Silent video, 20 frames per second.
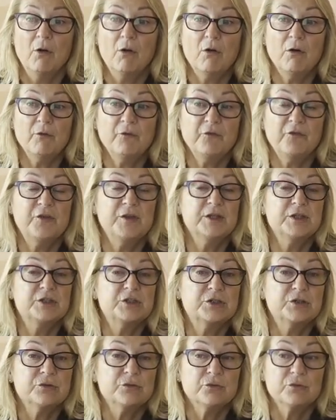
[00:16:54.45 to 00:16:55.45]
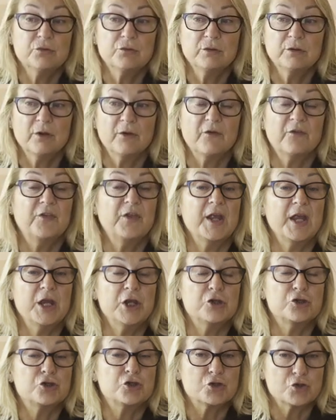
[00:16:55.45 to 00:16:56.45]
of the tool
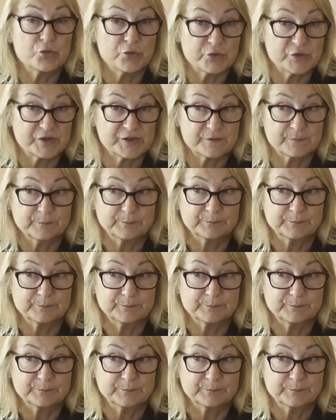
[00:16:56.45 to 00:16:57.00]
they choose.